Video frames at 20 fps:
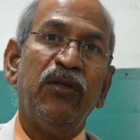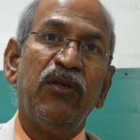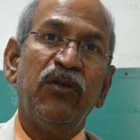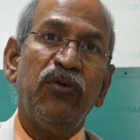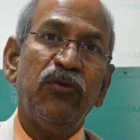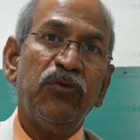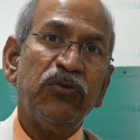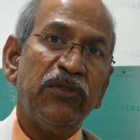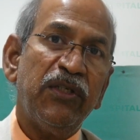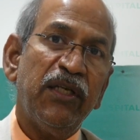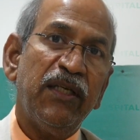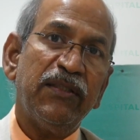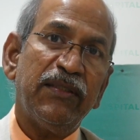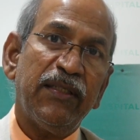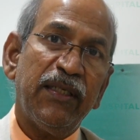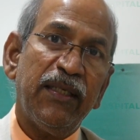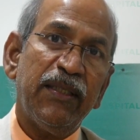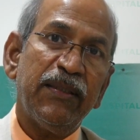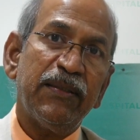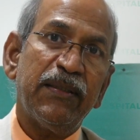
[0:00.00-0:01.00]
usage
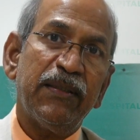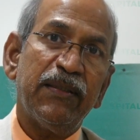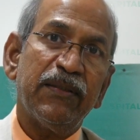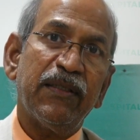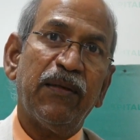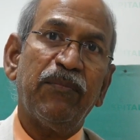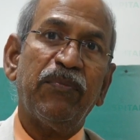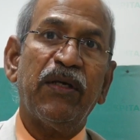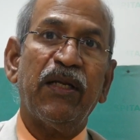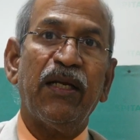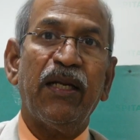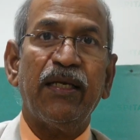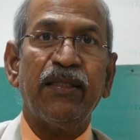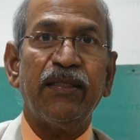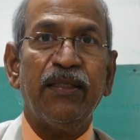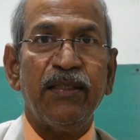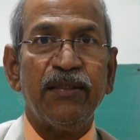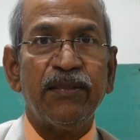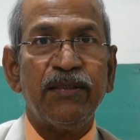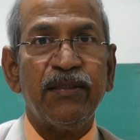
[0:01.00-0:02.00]
is something like
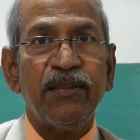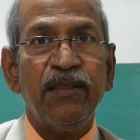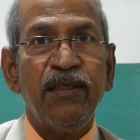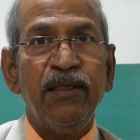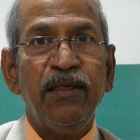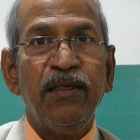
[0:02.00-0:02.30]
this.